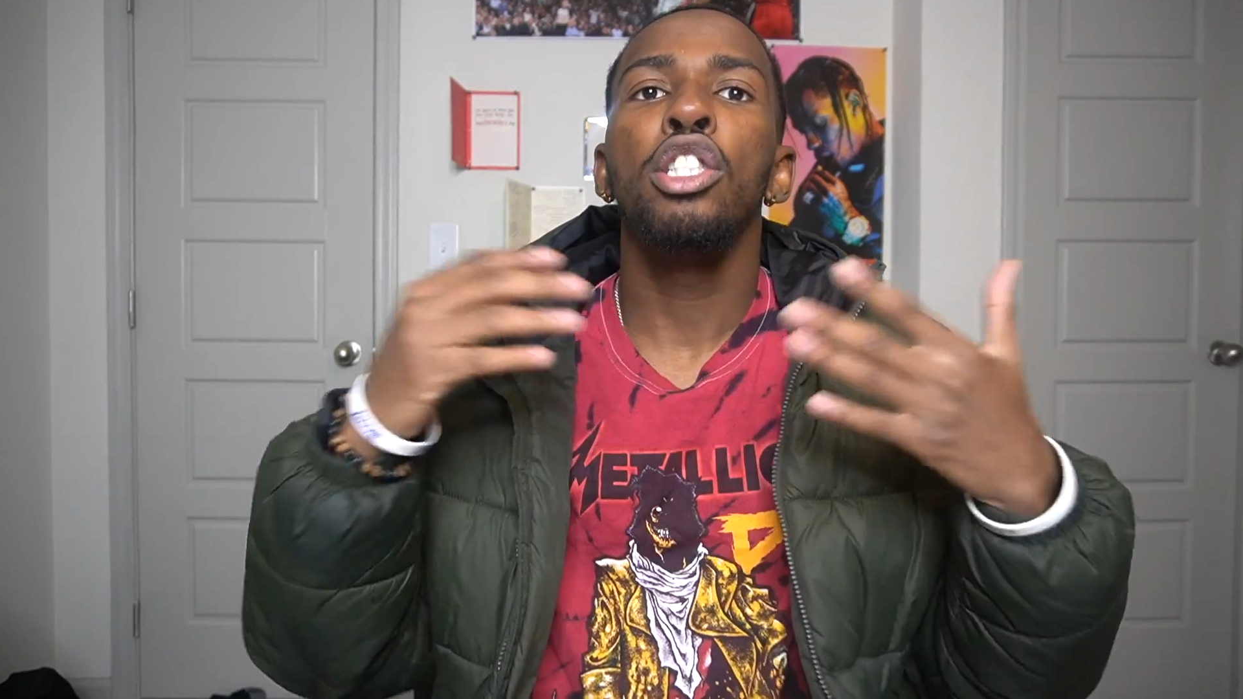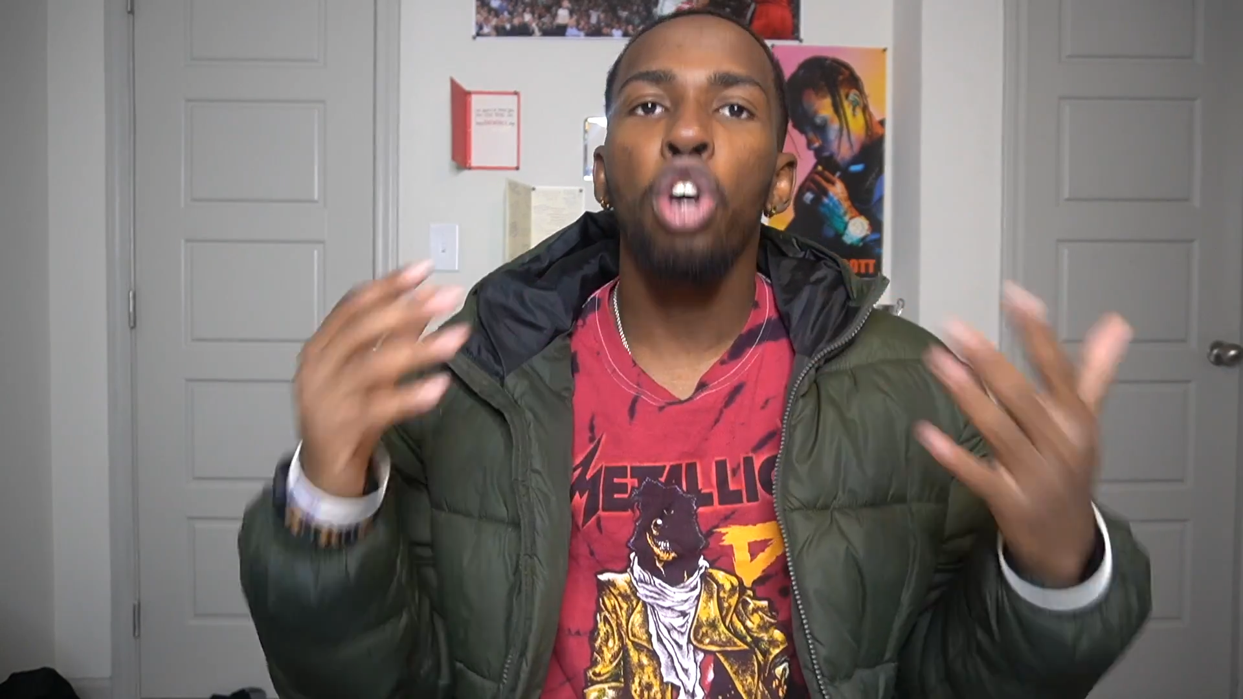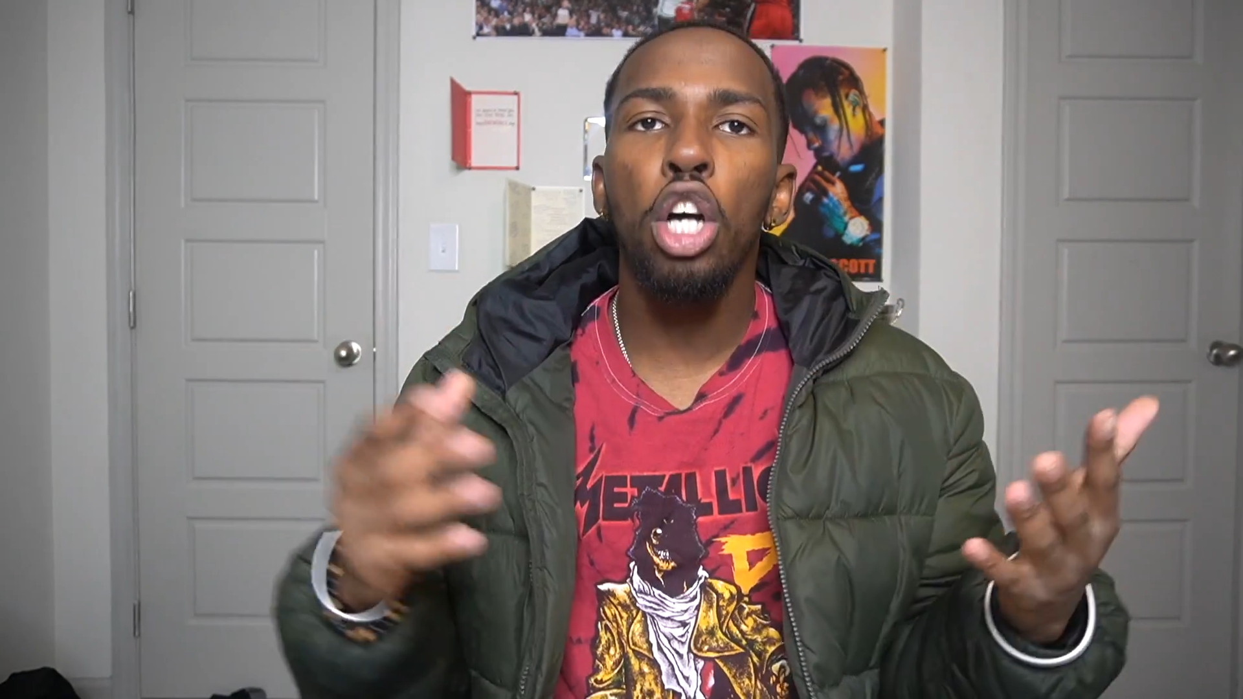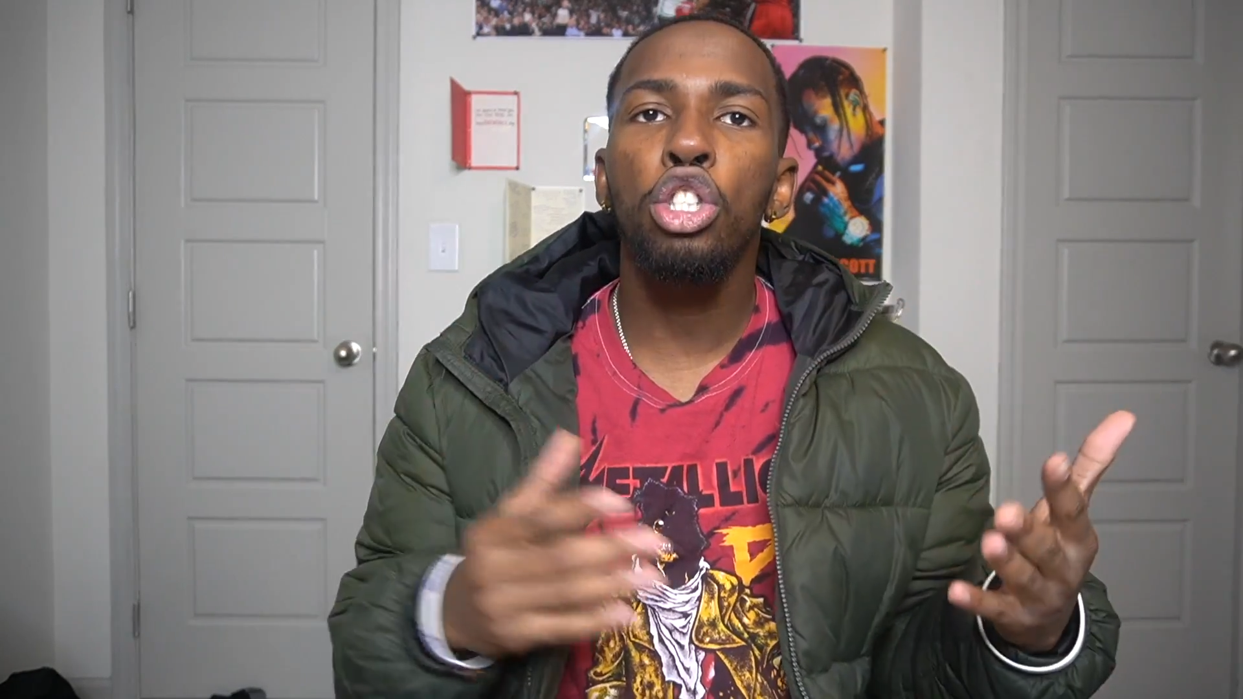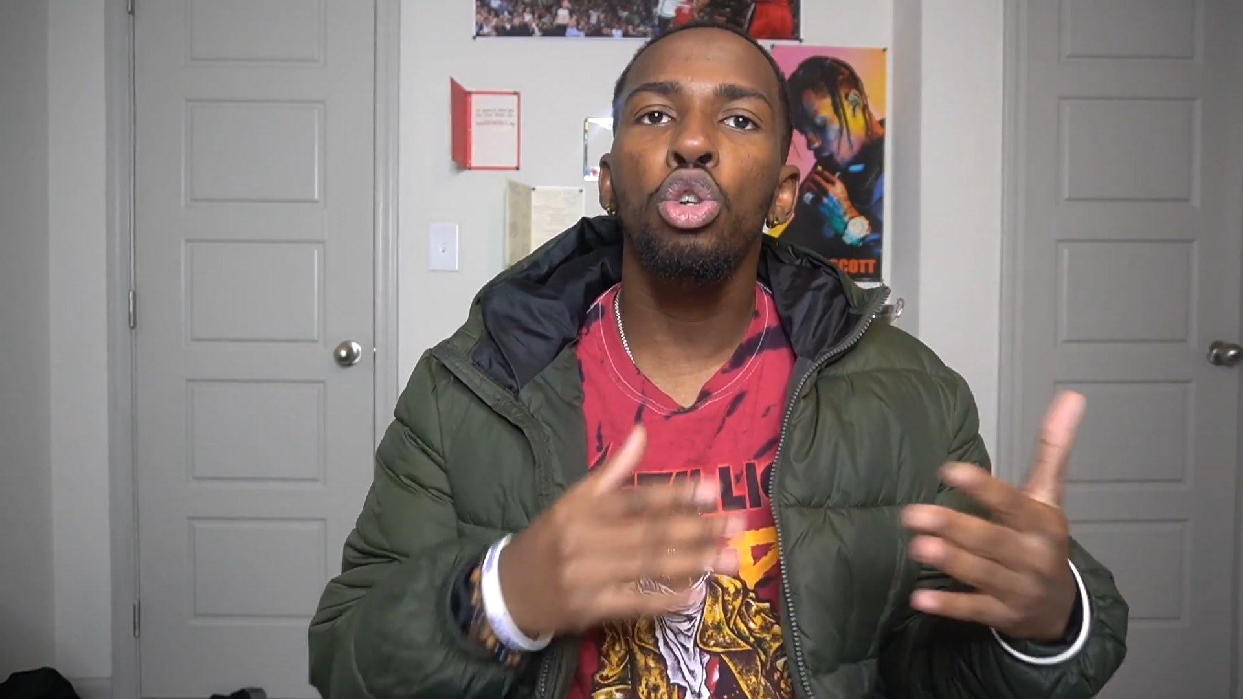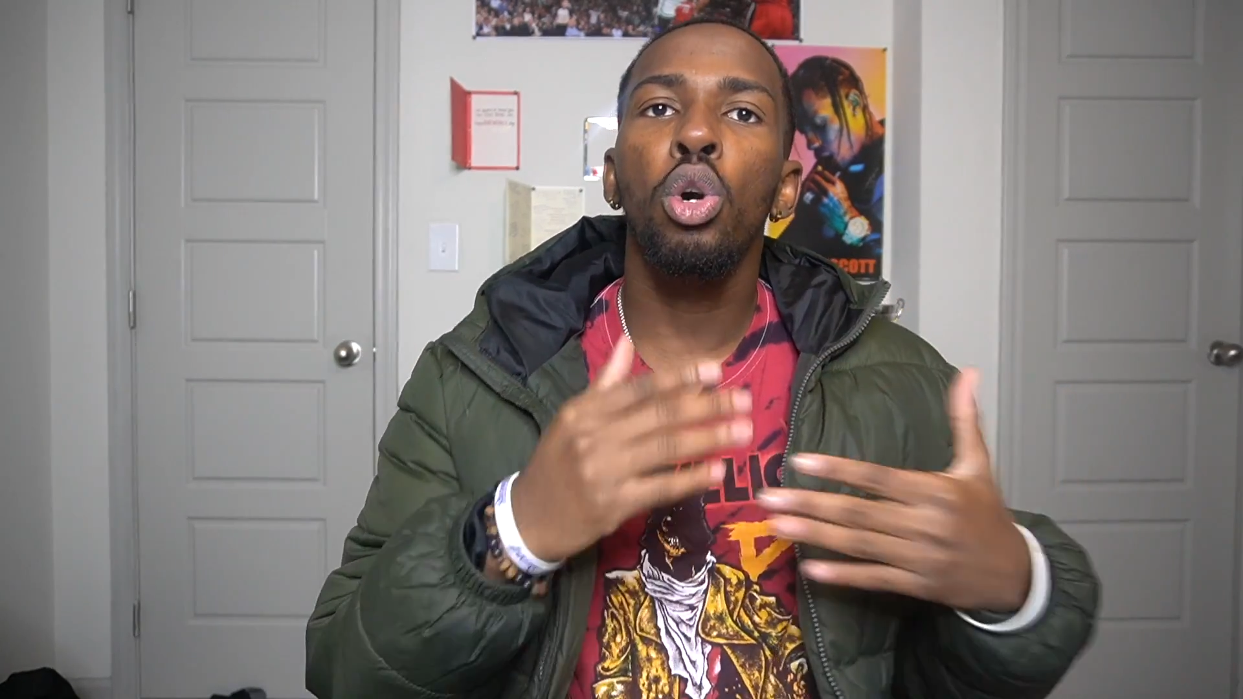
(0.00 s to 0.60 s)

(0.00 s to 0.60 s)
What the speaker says: talk to you